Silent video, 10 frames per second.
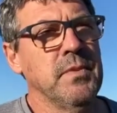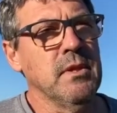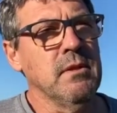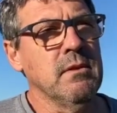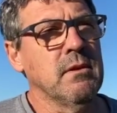
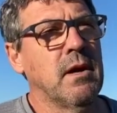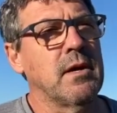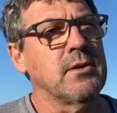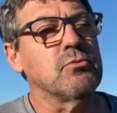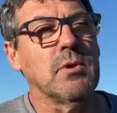
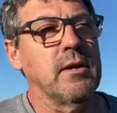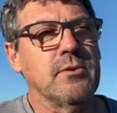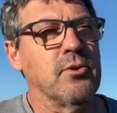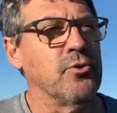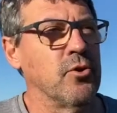I
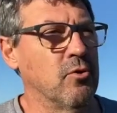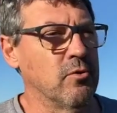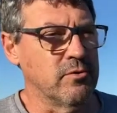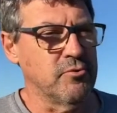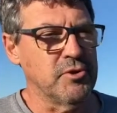don't know,
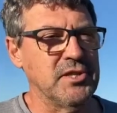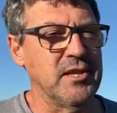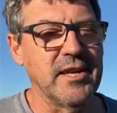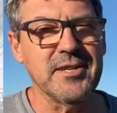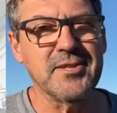we see
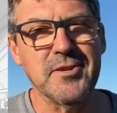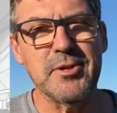later, but